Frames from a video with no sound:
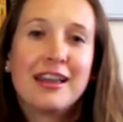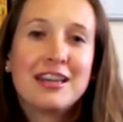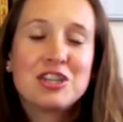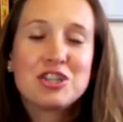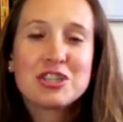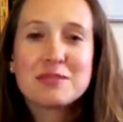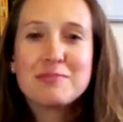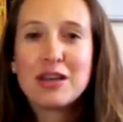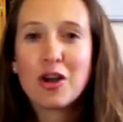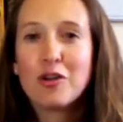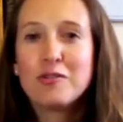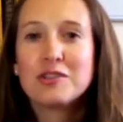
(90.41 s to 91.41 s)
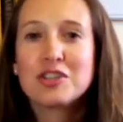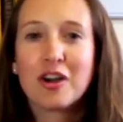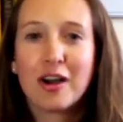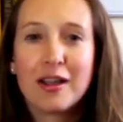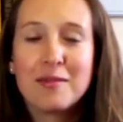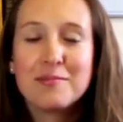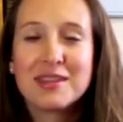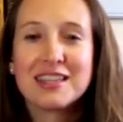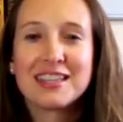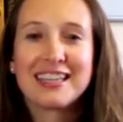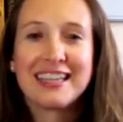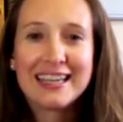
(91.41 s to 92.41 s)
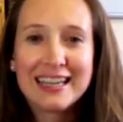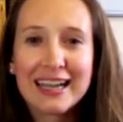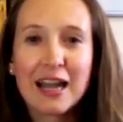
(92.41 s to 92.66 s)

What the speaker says: and it just meant over time that getting